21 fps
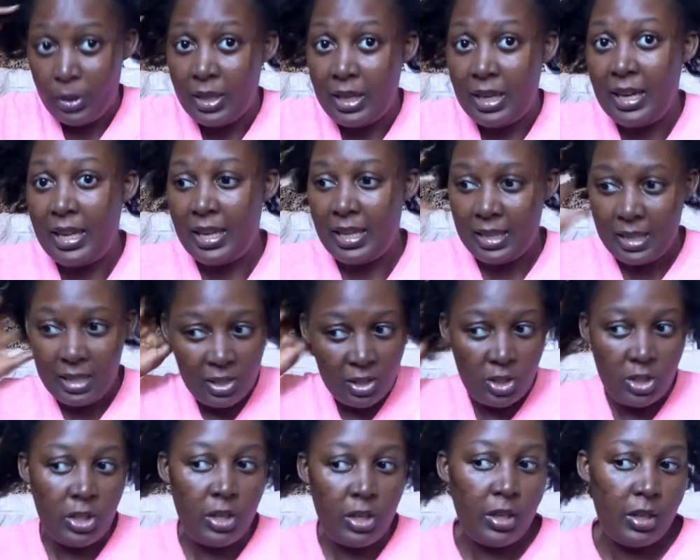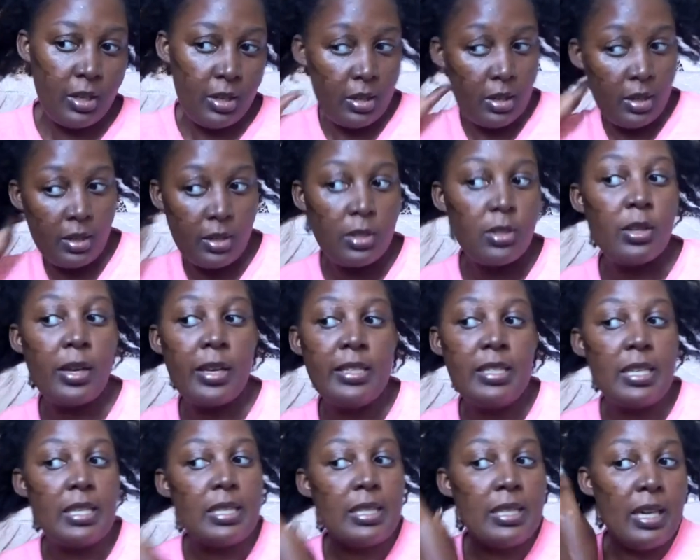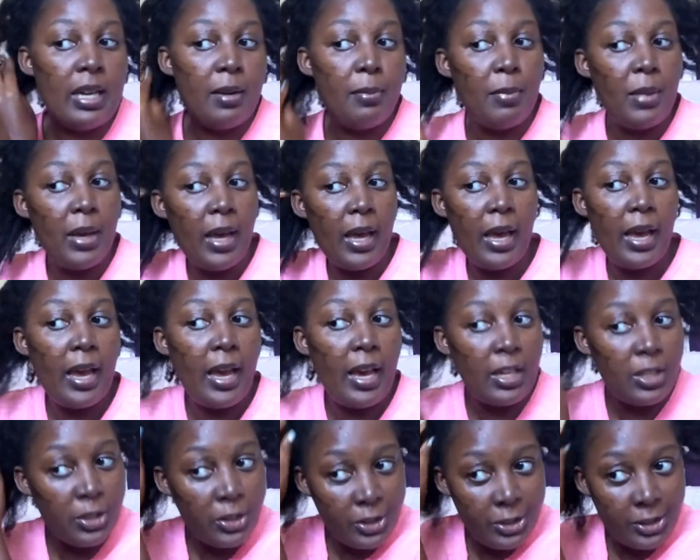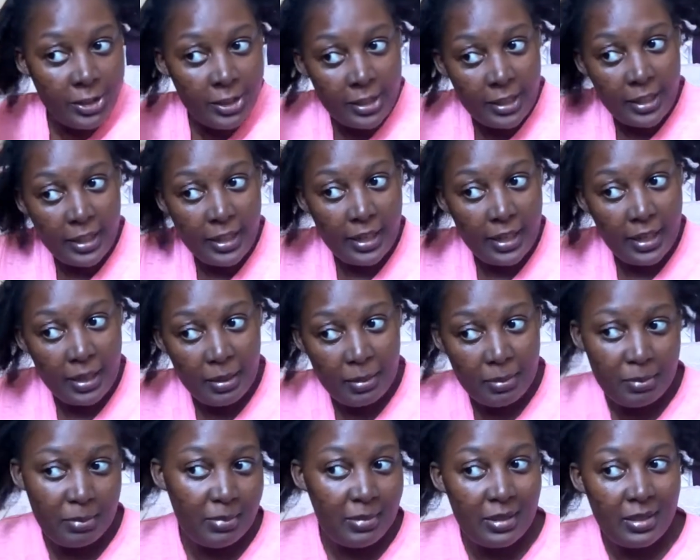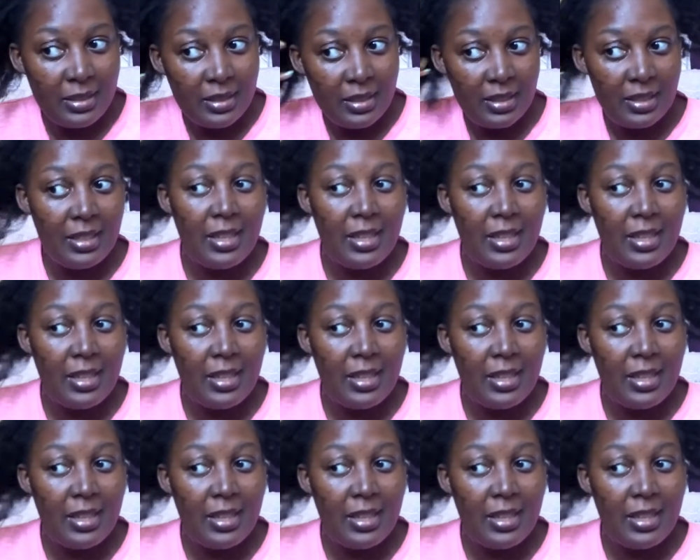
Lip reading: length check. So I just had my hair trimmed.